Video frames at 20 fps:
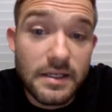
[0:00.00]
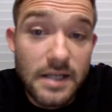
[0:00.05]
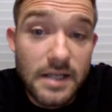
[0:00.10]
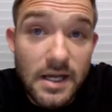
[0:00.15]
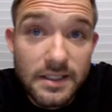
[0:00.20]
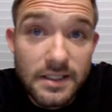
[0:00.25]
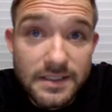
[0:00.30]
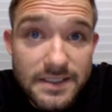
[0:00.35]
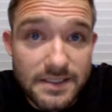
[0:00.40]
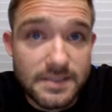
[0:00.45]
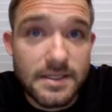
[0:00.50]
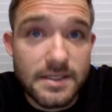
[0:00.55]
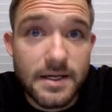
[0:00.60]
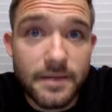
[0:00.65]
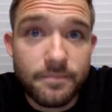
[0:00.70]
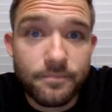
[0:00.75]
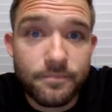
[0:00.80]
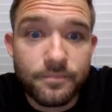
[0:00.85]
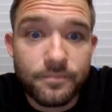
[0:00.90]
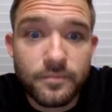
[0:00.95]
Not this
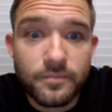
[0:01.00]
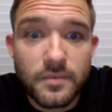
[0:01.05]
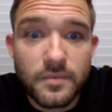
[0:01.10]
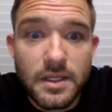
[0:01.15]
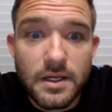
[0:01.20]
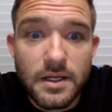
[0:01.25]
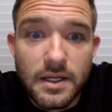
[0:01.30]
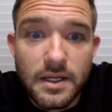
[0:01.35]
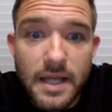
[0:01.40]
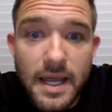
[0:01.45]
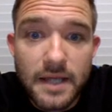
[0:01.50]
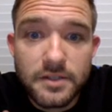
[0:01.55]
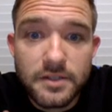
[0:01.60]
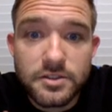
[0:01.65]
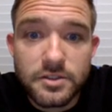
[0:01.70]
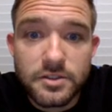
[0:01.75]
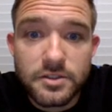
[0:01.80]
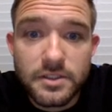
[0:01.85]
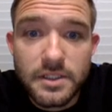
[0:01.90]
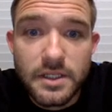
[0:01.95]
time.
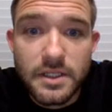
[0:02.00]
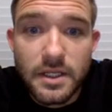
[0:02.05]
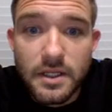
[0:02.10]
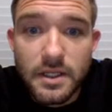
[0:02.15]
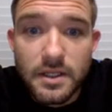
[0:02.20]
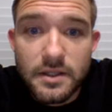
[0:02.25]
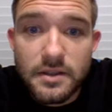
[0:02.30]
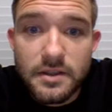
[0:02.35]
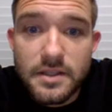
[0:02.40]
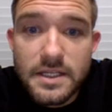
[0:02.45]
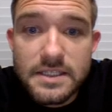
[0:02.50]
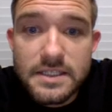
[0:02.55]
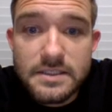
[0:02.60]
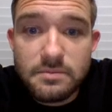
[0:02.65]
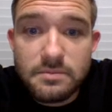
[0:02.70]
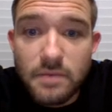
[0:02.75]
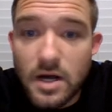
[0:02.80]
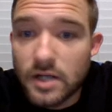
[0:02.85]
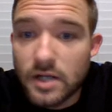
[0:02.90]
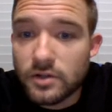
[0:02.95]
Actually,
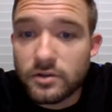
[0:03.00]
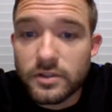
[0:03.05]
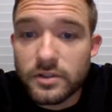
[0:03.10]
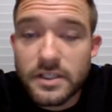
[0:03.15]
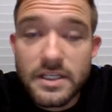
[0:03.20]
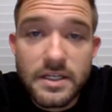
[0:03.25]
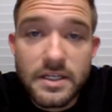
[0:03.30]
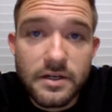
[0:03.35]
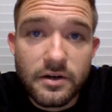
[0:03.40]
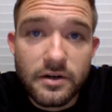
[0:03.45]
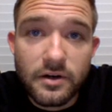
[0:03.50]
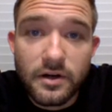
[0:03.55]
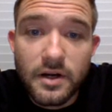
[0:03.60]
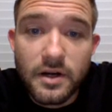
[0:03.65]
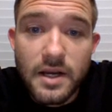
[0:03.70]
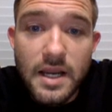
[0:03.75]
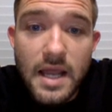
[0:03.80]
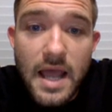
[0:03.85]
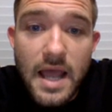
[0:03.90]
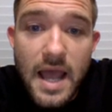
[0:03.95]
this model
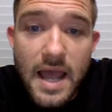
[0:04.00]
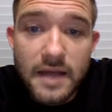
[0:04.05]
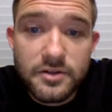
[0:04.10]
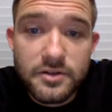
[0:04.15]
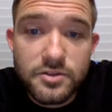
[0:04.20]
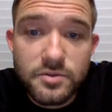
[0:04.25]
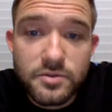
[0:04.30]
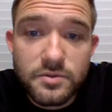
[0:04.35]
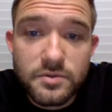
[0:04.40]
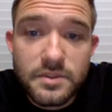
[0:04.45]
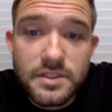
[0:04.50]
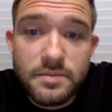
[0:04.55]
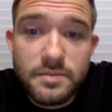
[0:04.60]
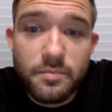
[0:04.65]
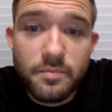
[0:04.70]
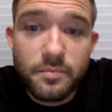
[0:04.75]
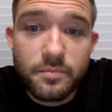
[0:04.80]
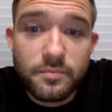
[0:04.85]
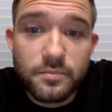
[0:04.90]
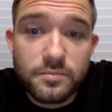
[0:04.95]
here
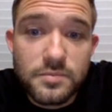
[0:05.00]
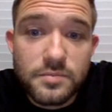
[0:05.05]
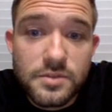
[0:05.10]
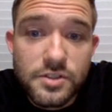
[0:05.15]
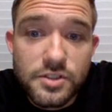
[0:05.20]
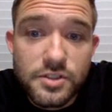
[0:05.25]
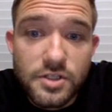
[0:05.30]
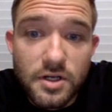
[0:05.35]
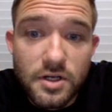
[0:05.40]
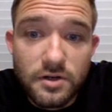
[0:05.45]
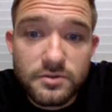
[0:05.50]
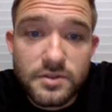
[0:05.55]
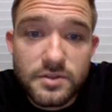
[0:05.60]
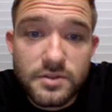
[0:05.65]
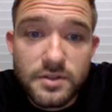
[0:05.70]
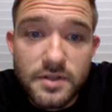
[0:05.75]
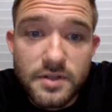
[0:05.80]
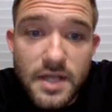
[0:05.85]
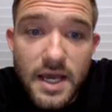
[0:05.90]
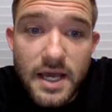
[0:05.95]
actually
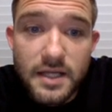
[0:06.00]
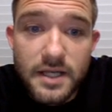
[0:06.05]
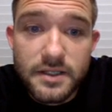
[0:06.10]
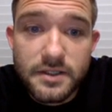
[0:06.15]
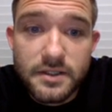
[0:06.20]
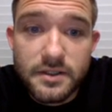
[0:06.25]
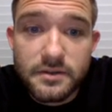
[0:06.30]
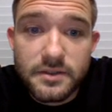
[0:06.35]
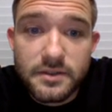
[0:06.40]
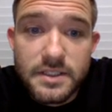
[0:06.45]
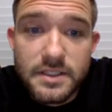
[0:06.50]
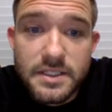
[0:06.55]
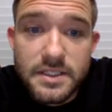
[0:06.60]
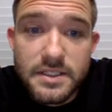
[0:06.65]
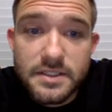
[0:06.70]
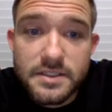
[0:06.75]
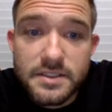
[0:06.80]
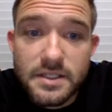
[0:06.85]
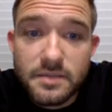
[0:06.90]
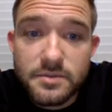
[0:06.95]
shows that
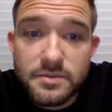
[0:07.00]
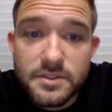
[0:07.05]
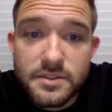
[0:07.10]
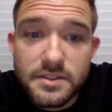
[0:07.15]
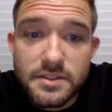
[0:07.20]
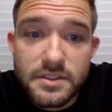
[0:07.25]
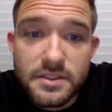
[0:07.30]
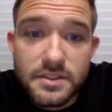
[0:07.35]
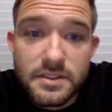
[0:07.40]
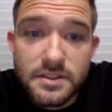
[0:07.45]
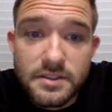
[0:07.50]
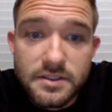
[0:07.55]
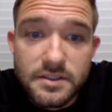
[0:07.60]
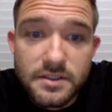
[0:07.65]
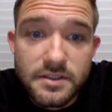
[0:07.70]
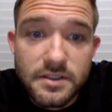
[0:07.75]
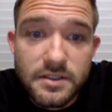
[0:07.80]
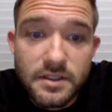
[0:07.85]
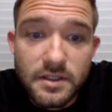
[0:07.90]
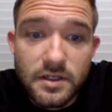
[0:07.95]
the
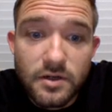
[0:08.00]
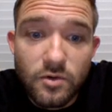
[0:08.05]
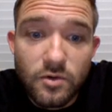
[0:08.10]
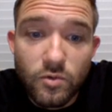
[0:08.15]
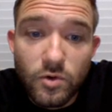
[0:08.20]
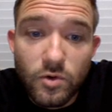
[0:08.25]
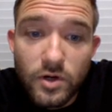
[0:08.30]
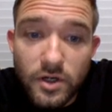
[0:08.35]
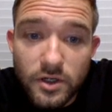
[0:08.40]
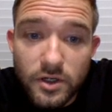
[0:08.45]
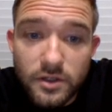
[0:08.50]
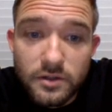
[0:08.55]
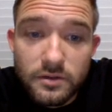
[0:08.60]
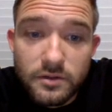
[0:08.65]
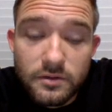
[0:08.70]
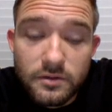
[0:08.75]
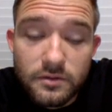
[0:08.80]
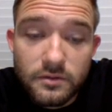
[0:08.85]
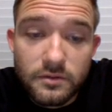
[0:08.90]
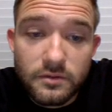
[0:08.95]
substances
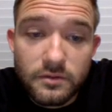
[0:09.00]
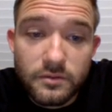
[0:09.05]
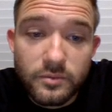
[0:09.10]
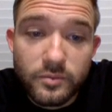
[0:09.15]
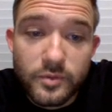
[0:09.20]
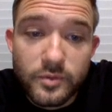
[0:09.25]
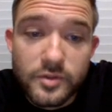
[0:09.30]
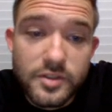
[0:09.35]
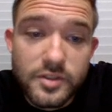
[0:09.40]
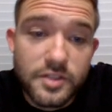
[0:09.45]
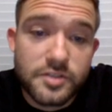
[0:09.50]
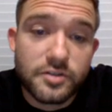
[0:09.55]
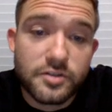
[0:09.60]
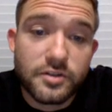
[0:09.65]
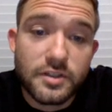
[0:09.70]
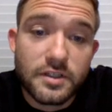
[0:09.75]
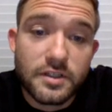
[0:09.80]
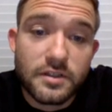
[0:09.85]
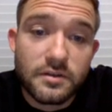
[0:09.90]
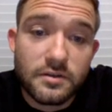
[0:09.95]
were
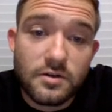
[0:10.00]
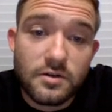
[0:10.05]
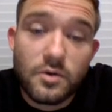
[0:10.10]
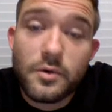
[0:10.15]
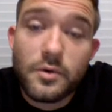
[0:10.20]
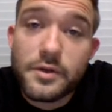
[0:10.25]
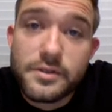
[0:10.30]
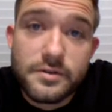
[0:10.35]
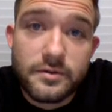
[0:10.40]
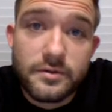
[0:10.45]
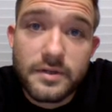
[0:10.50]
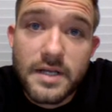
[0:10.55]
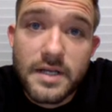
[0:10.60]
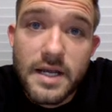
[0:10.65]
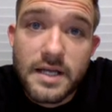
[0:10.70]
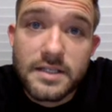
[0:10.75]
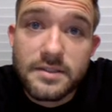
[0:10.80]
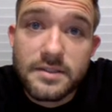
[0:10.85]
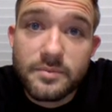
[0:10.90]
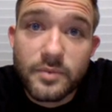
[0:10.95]
potentially going to
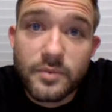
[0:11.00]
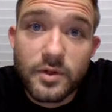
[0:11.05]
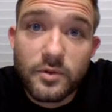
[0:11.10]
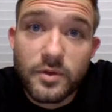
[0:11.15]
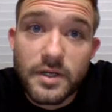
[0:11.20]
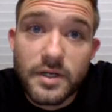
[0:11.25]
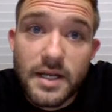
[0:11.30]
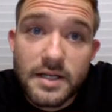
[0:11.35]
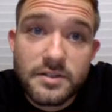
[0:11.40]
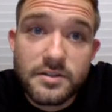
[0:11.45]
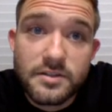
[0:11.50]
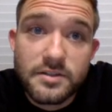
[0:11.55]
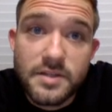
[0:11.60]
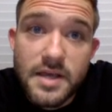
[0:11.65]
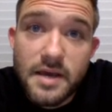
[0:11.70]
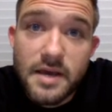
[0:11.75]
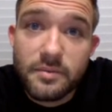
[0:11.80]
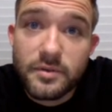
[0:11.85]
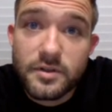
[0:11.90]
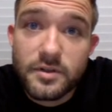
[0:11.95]
react, but what
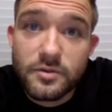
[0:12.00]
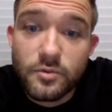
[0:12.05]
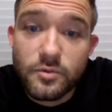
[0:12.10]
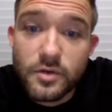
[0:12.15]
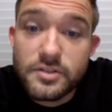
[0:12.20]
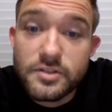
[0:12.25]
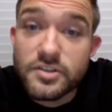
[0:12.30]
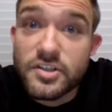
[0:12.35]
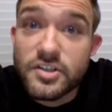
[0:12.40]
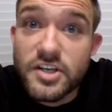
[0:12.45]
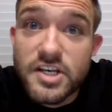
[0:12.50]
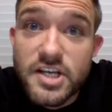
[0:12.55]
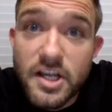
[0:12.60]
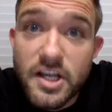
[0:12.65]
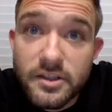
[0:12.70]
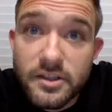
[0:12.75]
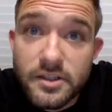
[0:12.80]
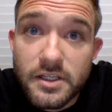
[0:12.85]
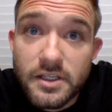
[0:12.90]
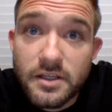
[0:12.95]
actually happened was
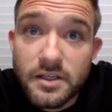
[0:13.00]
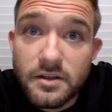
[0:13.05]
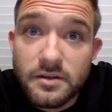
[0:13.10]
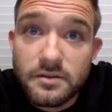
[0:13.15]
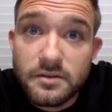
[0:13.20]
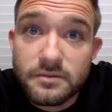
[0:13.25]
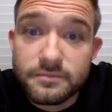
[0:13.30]
nothing.